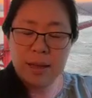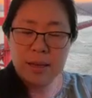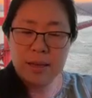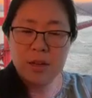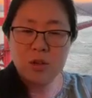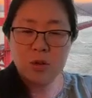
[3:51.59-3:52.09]

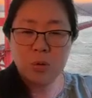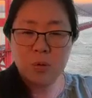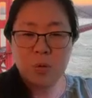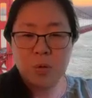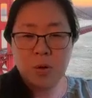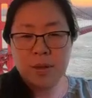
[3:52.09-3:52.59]

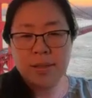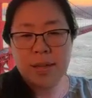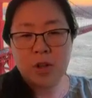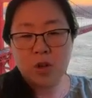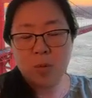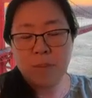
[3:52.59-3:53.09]
into the
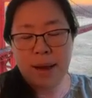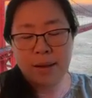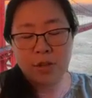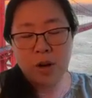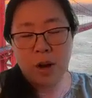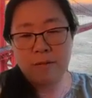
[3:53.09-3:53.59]
central
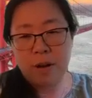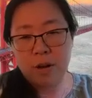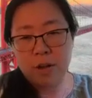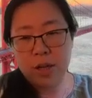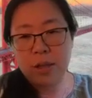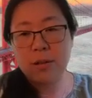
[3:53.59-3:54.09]
bank's job
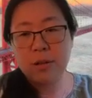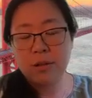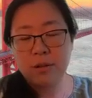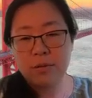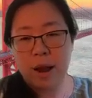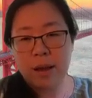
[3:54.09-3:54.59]
function,
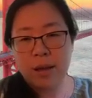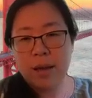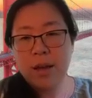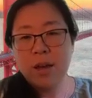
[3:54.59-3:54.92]
right?